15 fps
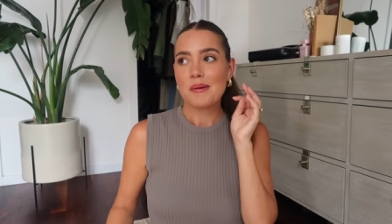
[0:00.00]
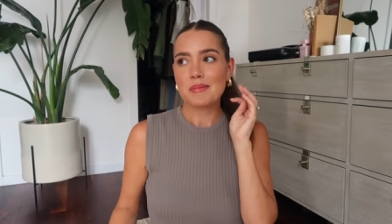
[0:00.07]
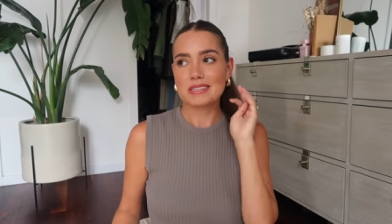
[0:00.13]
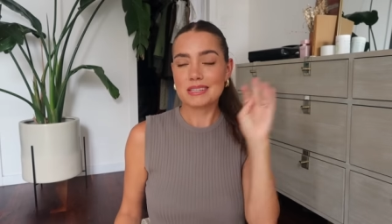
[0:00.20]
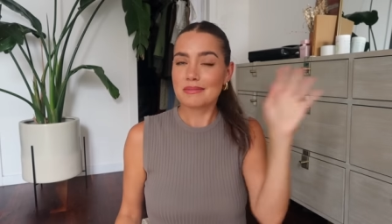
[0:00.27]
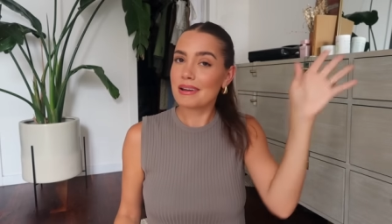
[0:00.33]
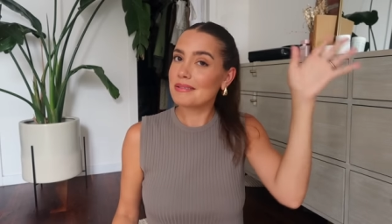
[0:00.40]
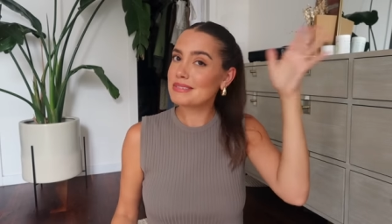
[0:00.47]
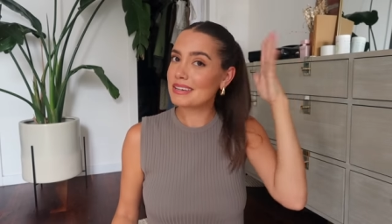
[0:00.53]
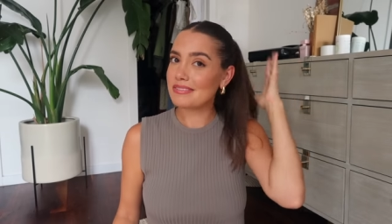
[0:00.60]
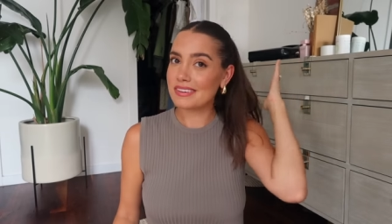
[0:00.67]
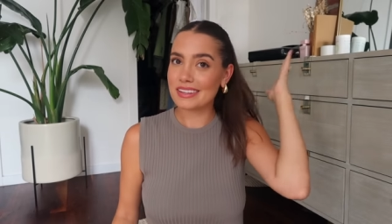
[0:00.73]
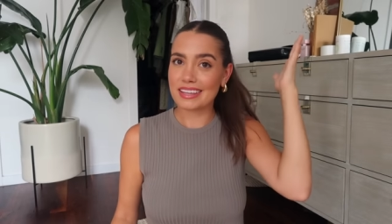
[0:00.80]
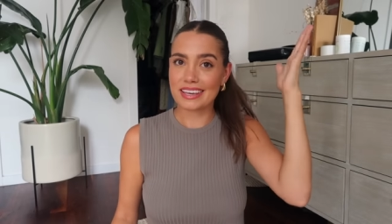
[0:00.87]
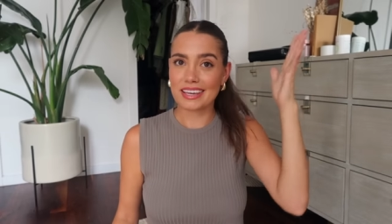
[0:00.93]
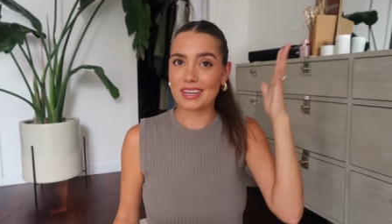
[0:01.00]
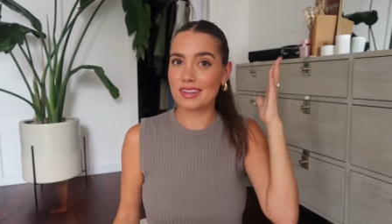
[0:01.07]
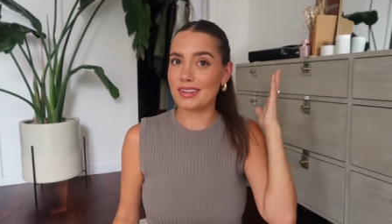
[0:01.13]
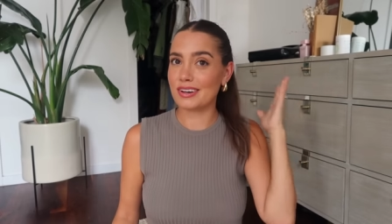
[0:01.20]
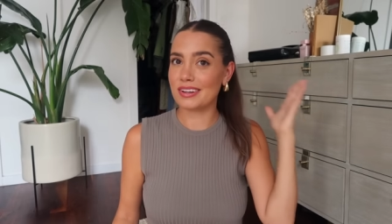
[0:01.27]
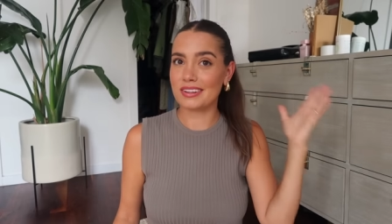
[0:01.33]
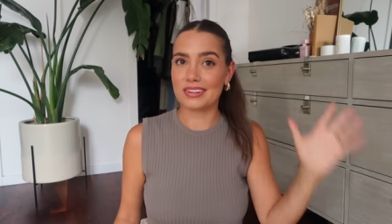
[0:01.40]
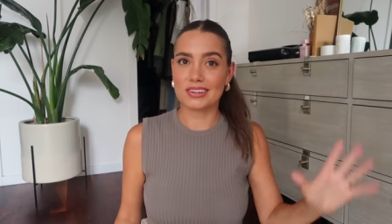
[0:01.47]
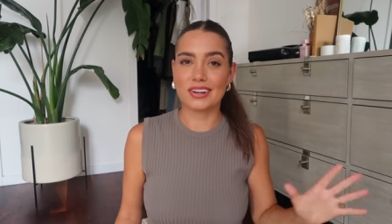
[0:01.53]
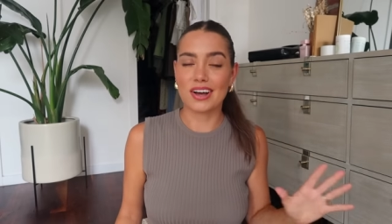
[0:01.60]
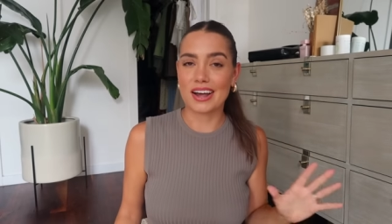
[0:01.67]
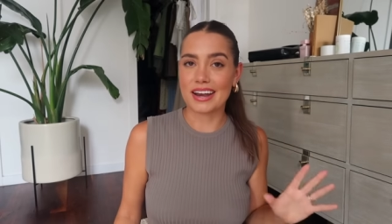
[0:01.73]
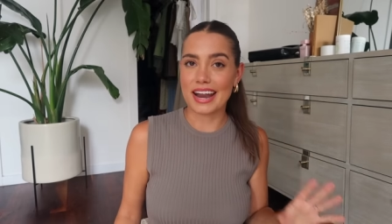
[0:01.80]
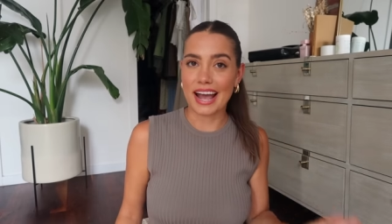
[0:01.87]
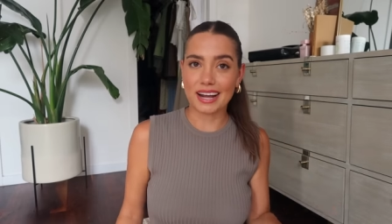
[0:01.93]
but sometimes I feel like it can look a little
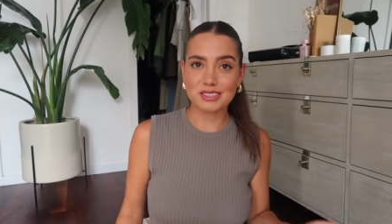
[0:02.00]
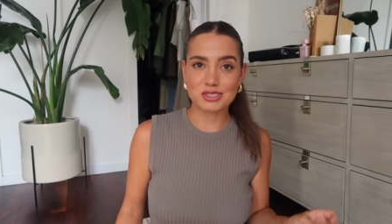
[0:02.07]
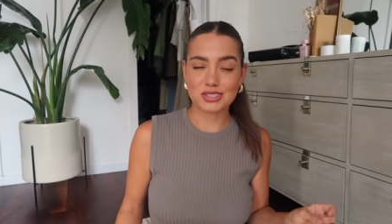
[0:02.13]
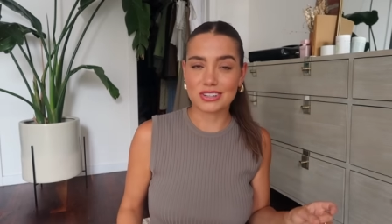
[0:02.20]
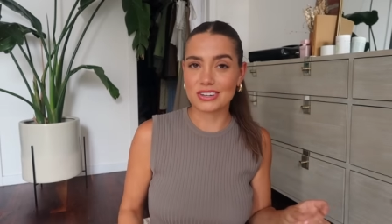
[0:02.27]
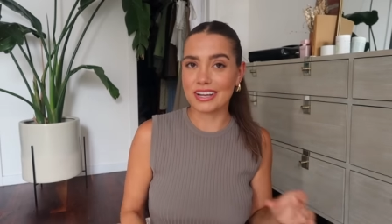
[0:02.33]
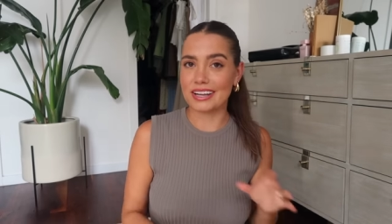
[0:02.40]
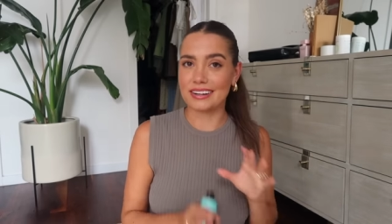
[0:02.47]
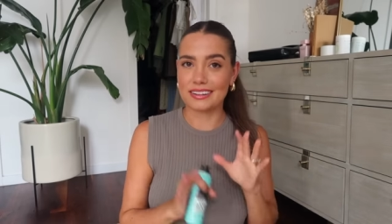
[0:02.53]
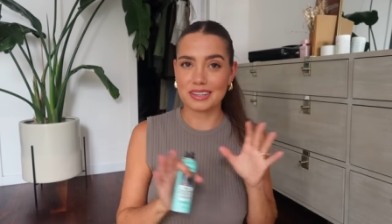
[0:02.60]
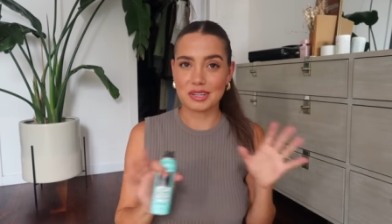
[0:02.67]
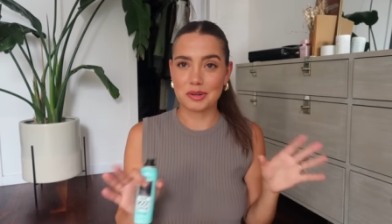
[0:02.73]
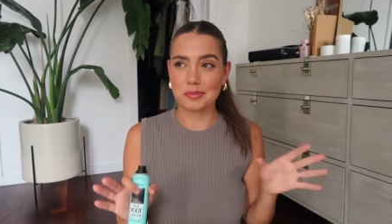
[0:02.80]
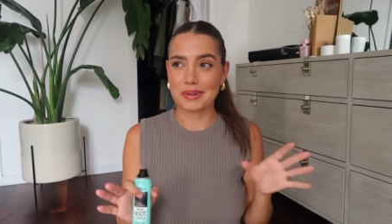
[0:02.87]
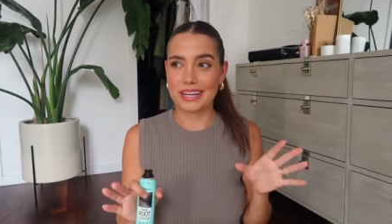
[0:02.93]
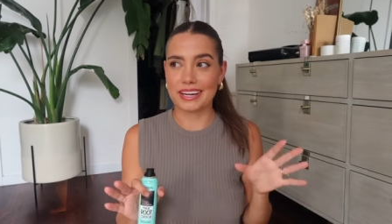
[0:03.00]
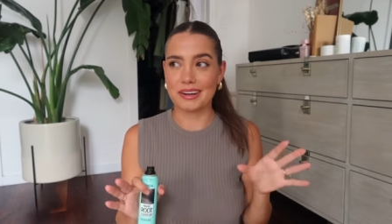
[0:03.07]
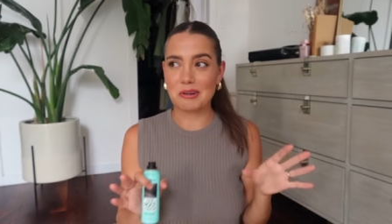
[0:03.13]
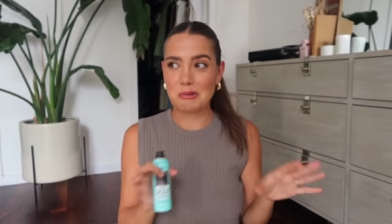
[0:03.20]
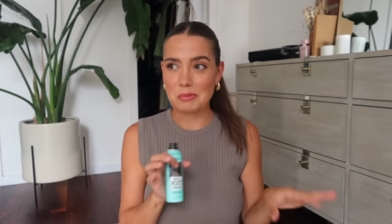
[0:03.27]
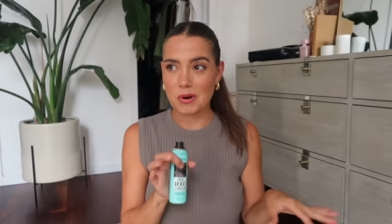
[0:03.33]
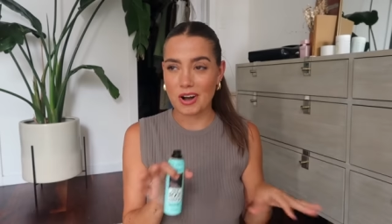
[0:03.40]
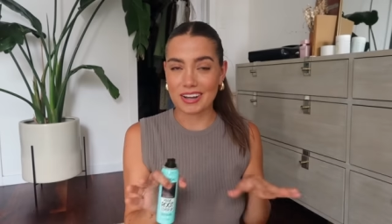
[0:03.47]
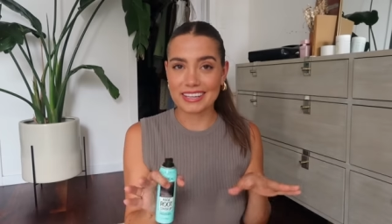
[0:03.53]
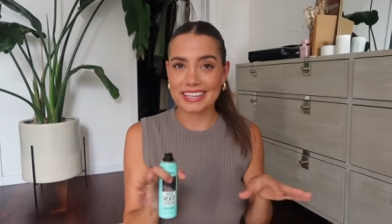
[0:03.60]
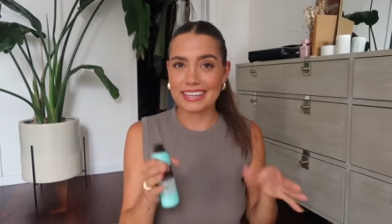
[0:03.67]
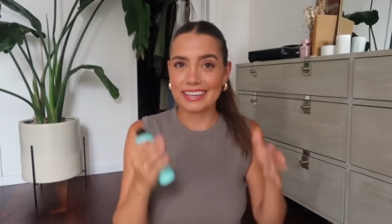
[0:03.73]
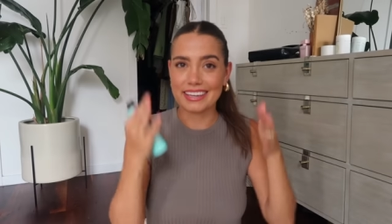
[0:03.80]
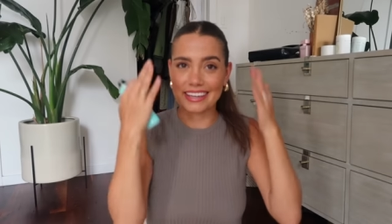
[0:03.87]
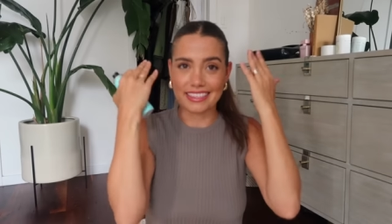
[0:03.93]
unnatural and a little bit
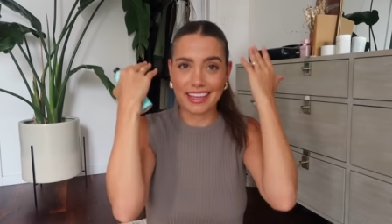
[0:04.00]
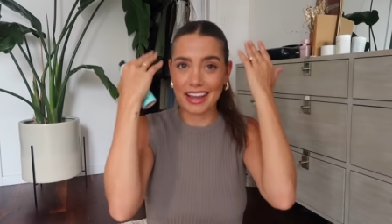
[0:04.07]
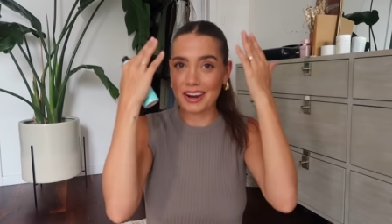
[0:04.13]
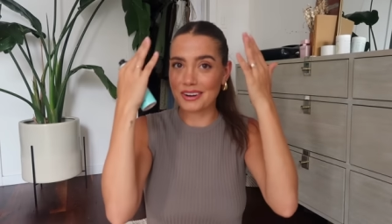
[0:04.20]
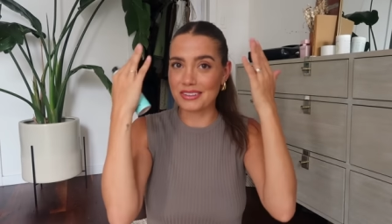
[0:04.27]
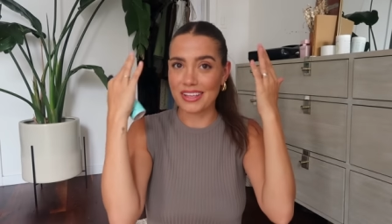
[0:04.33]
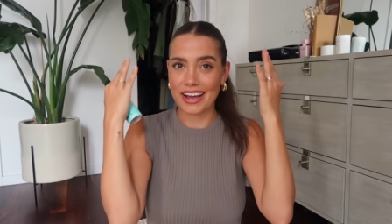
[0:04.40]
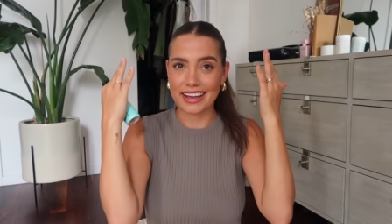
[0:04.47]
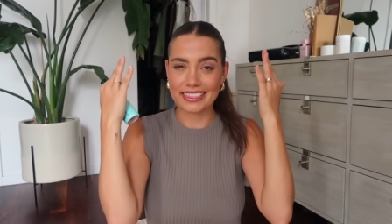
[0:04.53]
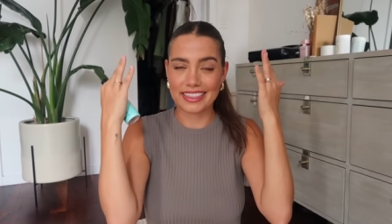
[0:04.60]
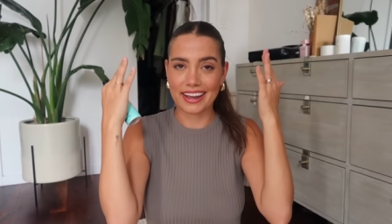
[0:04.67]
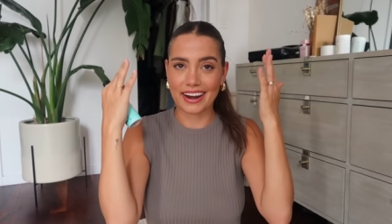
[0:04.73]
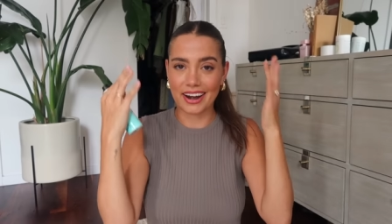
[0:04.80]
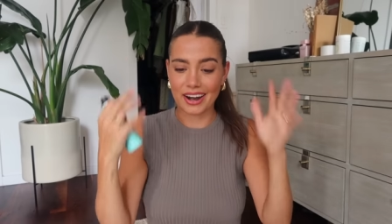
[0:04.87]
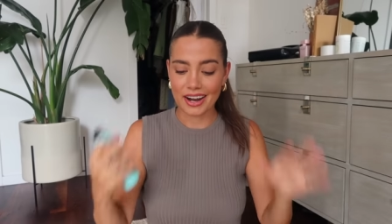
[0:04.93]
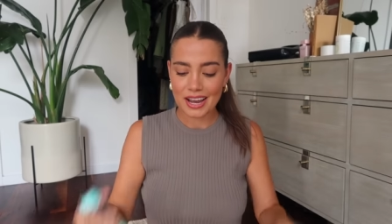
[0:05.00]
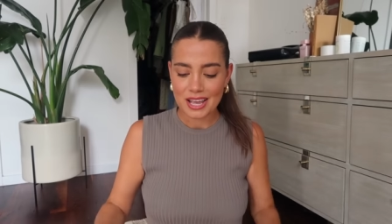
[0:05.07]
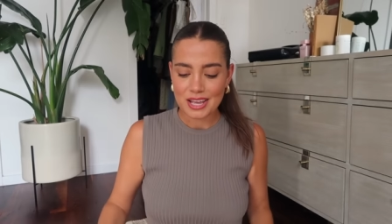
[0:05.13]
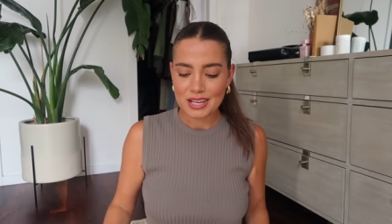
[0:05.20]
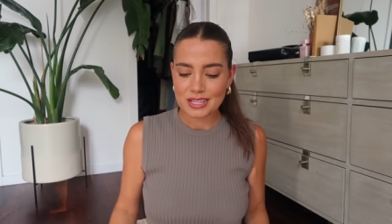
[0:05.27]
wonky in the hairline there.